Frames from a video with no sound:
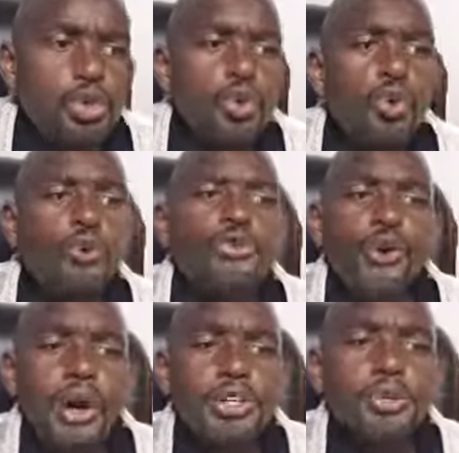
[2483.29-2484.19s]
to look
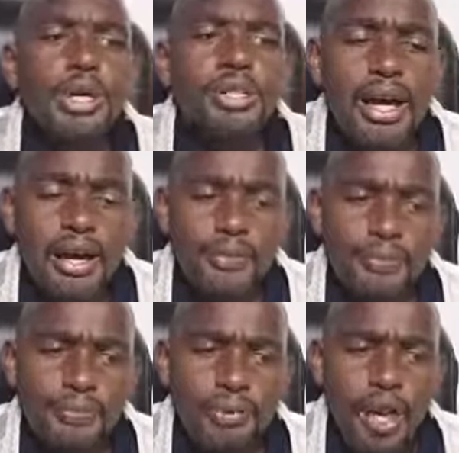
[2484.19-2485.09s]
forward to a
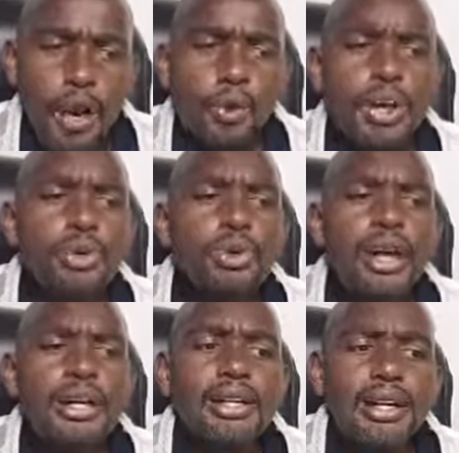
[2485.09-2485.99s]
time when you
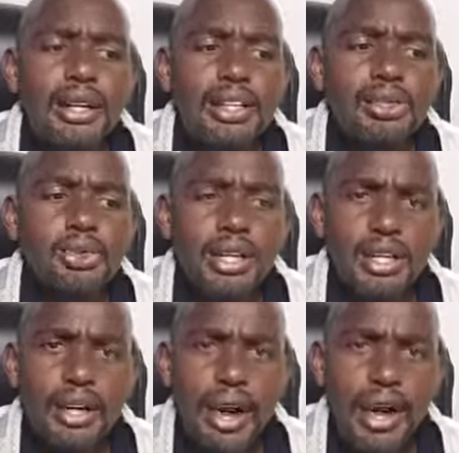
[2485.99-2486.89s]
can gather
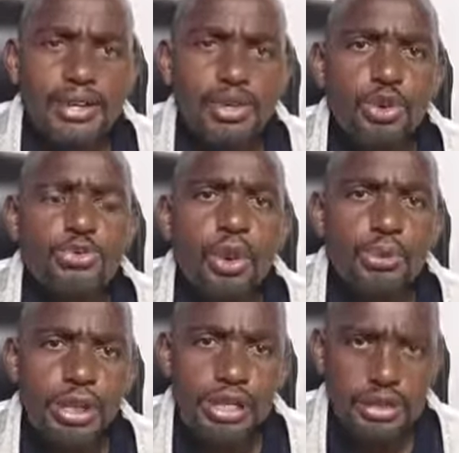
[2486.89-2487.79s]
together as your
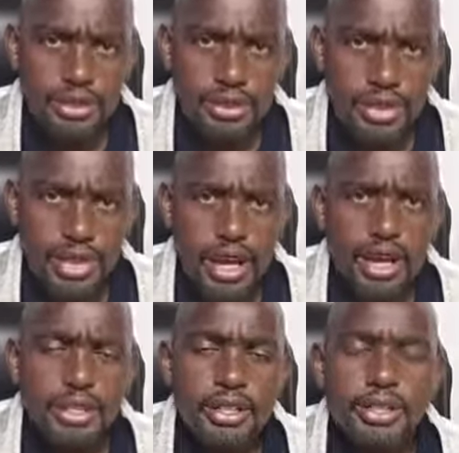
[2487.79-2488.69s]
families
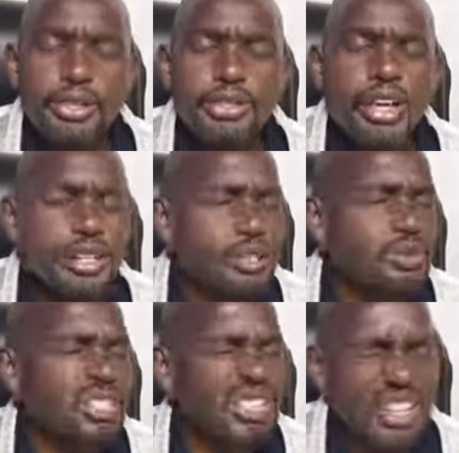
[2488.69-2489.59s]
and
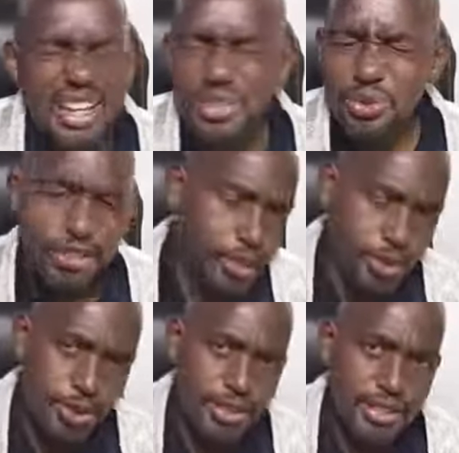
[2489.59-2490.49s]
just return to the
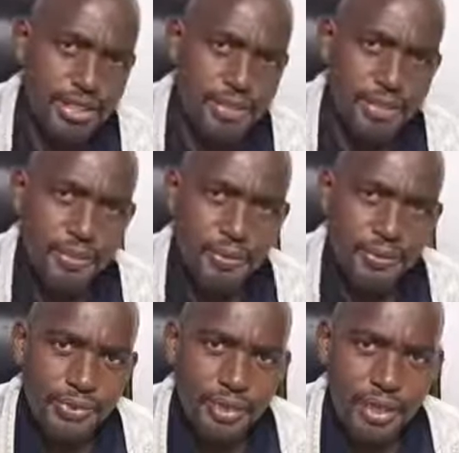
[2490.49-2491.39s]
Lord.
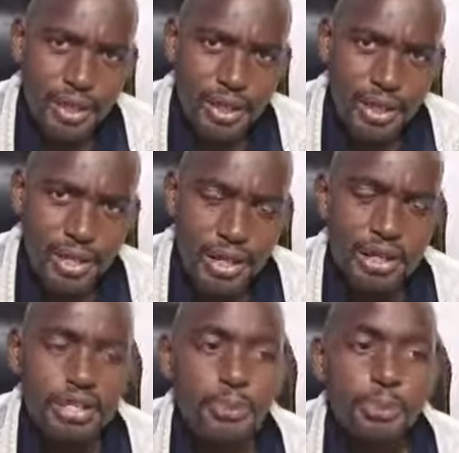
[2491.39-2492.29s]

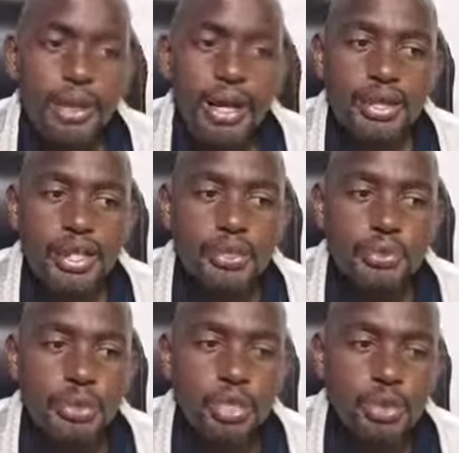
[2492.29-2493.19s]
It's a prayer that
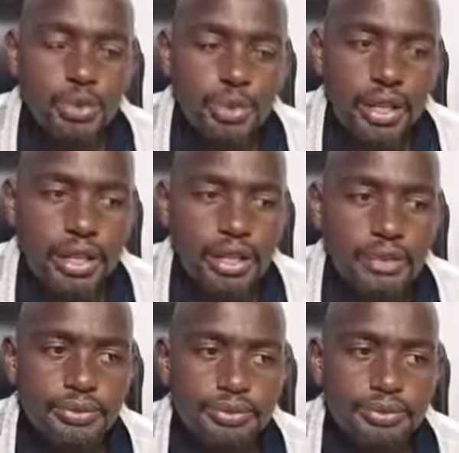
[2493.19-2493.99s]
you begin to make.